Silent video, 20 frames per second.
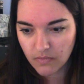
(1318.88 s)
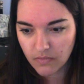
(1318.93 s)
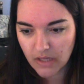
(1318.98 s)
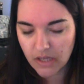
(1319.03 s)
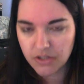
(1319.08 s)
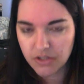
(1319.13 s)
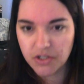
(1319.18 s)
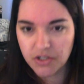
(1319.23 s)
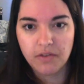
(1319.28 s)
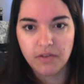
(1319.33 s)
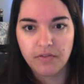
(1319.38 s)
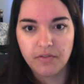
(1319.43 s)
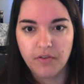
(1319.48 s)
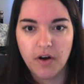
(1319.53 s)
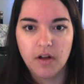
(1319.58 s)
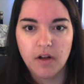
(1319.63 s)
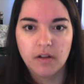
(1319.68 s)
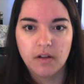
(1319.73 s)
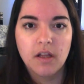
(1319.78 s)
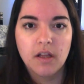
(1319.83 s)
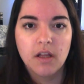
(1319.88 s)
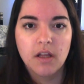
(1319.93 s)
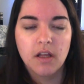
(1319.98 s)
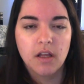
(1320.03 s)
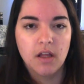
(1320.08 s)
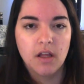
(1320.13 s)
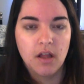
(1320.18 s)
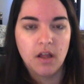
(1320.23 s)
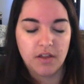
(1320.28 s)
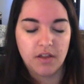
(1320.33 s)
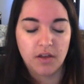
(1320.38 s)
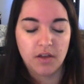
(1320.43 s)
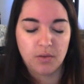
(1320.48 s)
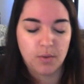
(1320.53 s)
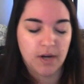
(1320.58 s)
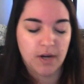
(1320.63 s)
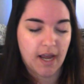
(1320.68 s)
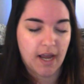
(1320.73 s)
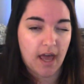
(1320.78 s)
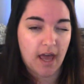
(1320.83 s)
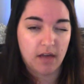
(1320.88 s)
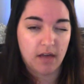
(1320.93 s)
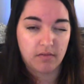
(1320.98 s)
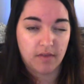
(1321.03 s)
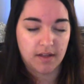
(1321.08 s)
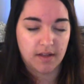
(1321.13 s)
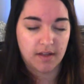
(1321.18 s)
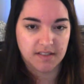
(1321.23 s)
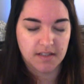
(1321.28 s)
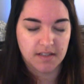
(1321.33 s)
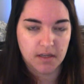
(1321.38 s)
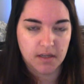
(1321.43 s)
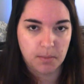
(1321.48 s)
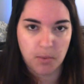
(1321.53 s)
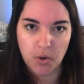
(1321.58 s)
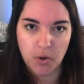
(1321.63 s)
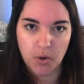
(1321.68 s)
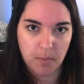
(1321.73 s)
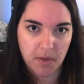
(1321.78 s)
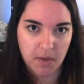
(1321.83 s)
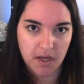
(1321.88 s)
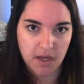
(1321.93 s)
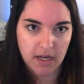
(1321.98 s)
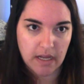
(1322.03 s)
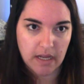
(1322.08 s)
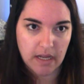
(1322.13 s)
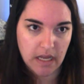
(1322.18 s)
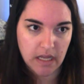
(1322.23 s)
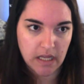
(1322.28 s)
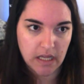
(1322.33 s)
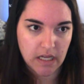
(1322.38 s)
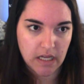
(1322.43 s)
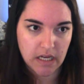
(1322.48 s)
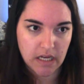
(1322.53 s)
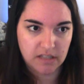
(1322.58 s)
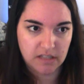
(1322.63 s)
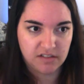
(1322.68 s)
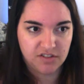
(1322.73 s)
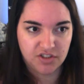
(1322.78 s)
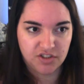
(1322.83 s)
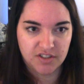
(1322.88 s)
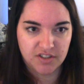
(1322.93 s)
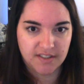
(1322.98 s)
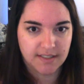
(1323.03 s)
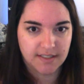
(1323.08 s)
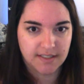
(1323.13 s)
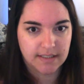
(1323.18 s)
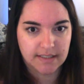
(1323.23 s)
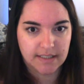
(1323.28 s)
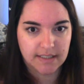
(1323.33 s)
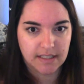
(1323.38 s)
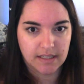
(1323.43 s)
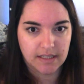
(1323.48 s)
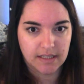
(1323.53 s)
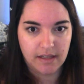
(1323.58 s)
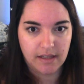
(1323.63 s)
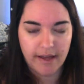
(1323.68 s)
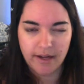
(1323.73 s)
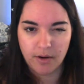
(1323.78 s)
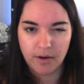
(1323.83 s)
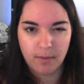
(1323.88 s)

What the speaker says: the fall. The other one I have has a lot of bergamot in it, and it's a lighter